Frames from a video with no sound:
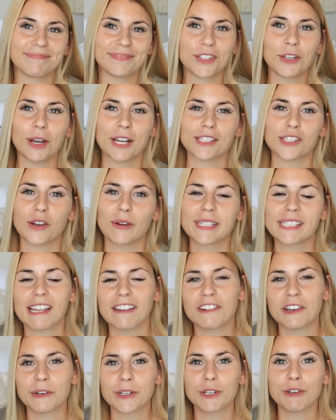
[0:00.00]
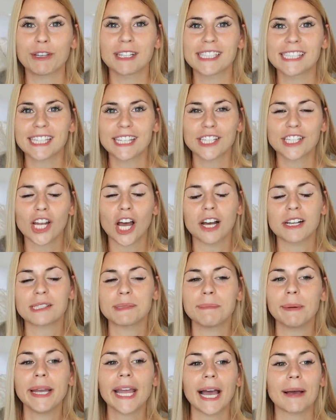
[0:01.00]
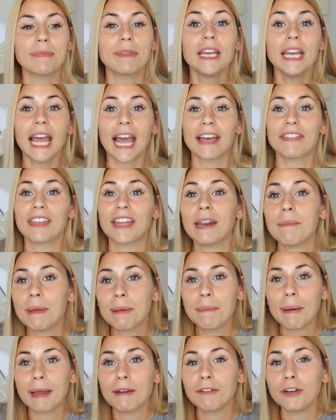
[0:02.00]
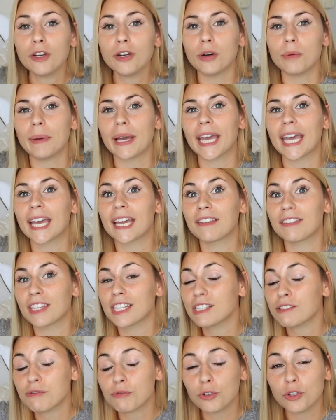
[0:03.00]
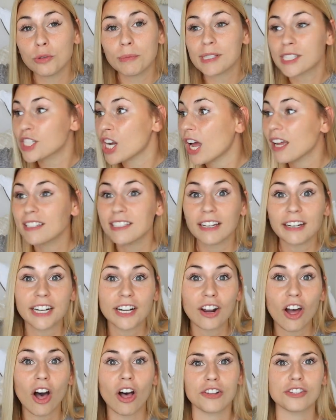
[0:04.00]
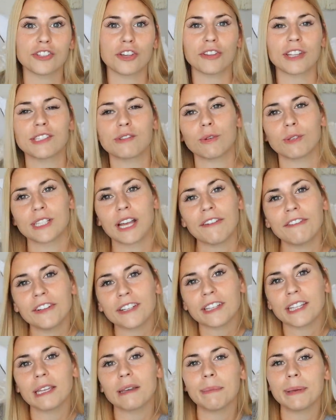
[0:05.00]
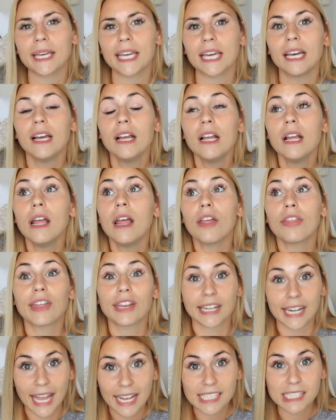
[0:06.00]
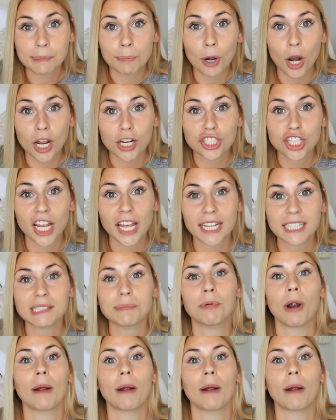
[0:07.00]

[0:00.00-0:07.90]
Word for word: You guys always love it when you can see the dogs. But yeah, and then I'm in my room, and this room is not done at all. So this will definitely be the next project,